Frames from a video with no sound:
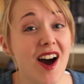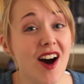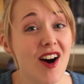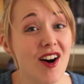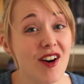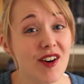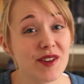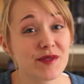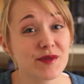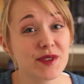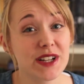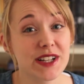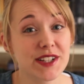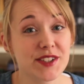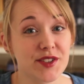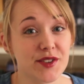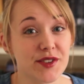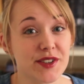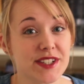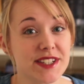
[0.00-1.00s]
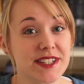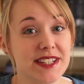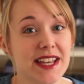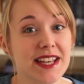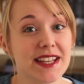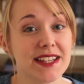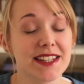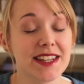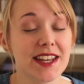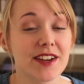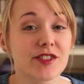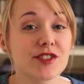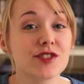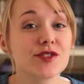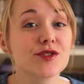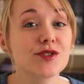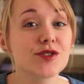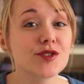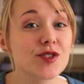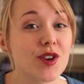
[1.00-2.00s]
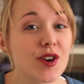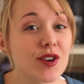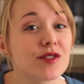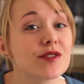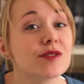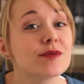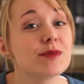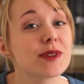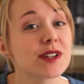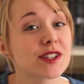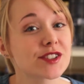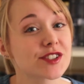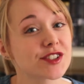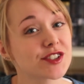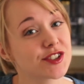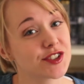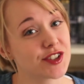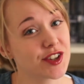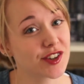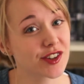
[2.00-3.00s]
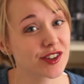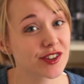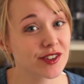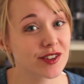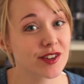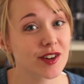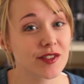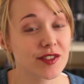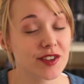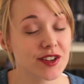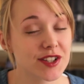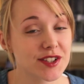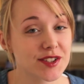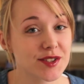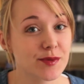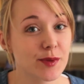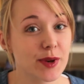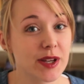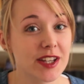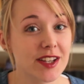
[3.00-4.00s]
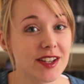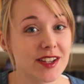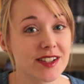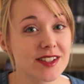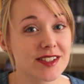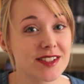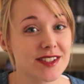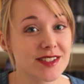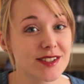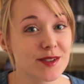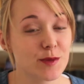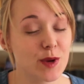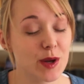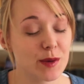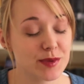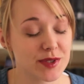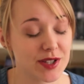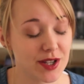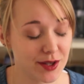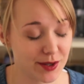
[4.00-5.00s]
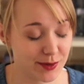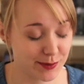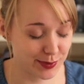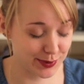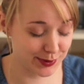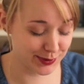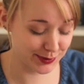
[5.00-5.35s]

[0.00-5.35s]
I'm really sorry to say that there is not much to show for this week's Whipped Up.